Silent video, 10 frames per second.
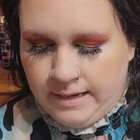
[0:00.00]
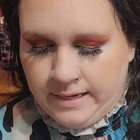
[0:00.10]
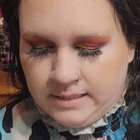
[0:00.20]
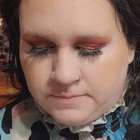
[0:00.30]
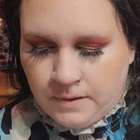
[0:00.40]

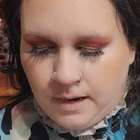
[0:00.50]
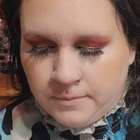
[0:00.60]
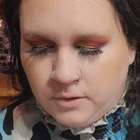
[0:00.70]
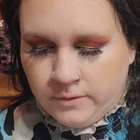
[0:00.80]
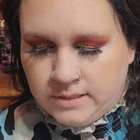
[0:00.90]
is
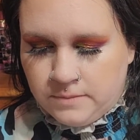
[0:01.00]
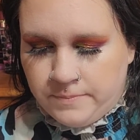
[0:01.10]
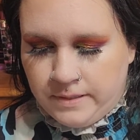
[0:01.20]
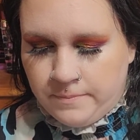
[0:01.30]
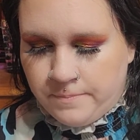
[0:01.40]
probably going to
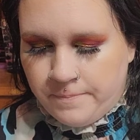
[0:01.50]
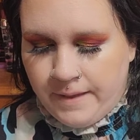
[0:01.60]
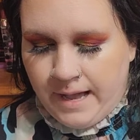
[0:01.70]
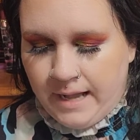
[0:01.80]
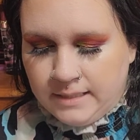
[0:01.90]
be
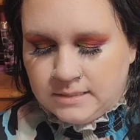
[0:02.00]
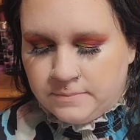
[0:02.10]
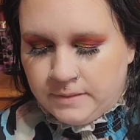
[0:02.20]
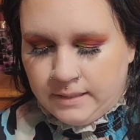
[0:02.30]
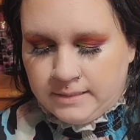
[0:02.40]

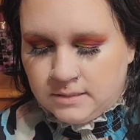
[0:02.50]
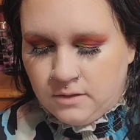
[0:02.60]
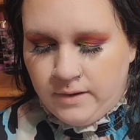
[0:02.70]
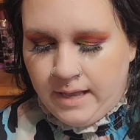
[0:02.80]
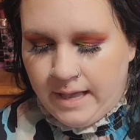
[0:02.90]
best. But let's
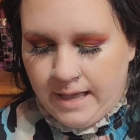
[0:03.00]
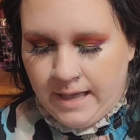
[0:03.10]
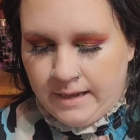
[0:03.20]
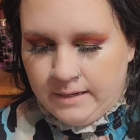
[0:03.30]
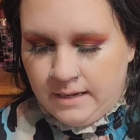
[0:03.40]
go
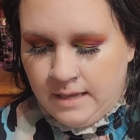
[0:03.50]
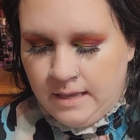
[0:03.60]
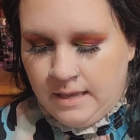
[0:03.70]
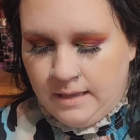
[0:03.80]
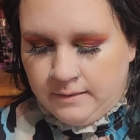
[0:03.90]
ahead
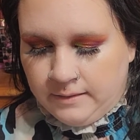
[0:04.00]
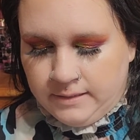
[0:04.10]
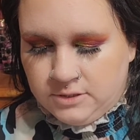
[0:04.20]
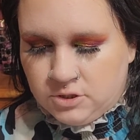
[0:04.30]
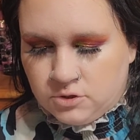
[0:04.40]
and
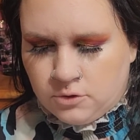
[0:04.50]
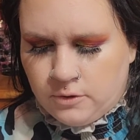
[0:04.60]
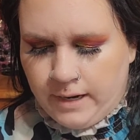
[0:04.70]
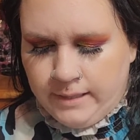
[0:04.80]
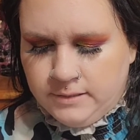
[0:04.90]
let's
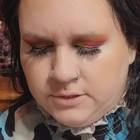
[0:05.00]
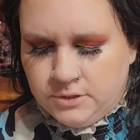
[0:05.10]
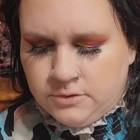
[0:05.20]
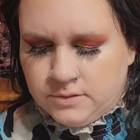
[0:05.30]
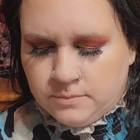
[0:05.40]
try to
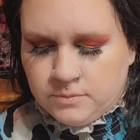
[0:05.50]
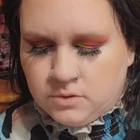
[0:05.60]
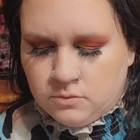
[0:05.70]
do some